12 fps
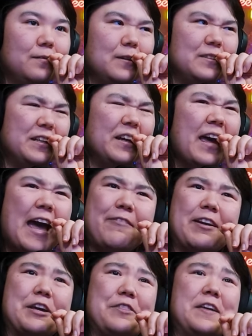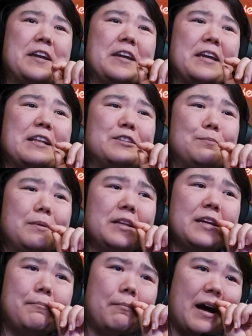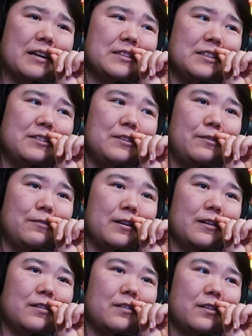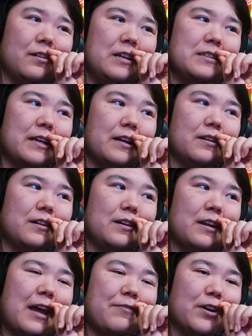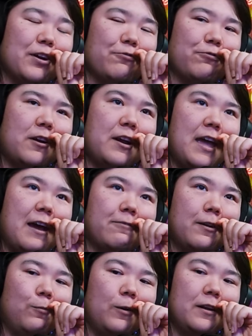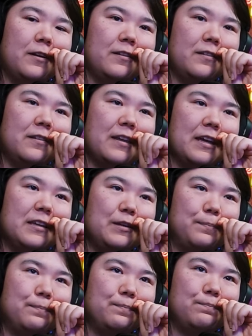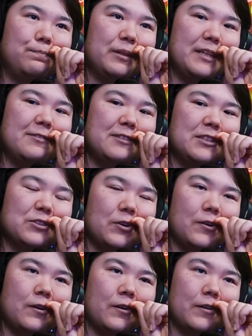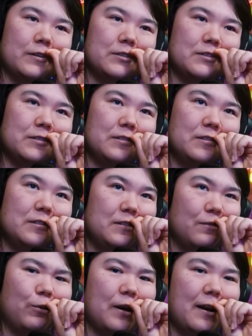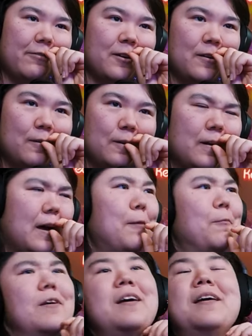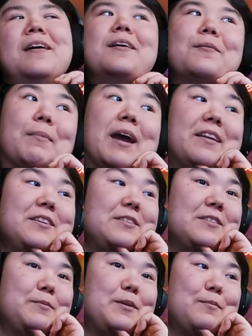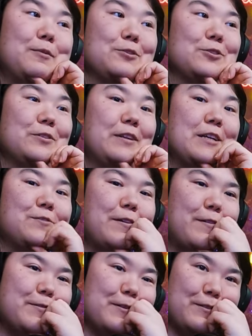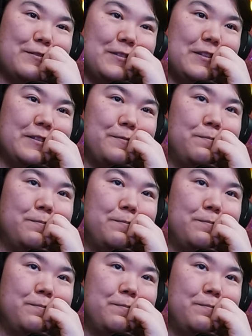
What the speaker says: Is he gonna have, like, a thing against Millie and Moxie, too, where he's, like, gonna have to confront everyone that he believes he's hurt or whatever? Man, this is gonna be an emotional last five episodes of this season.